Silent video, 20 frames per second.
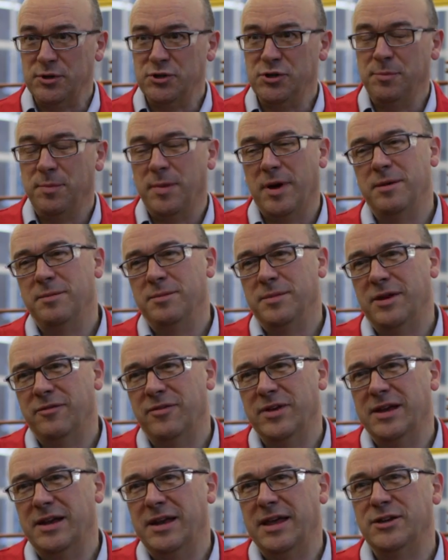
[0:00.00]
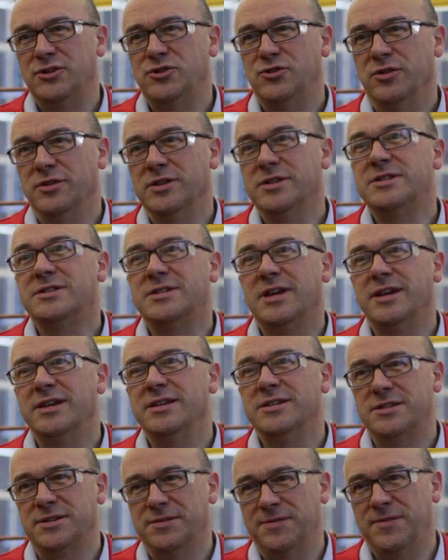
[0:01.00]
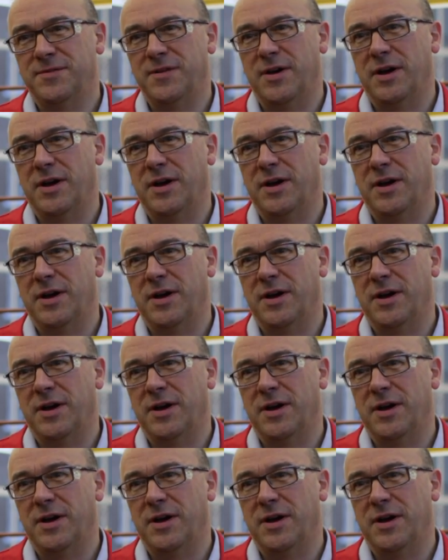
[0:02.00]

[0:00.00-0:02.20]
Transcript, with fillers: Bishop. I'm giving a lecture on the science of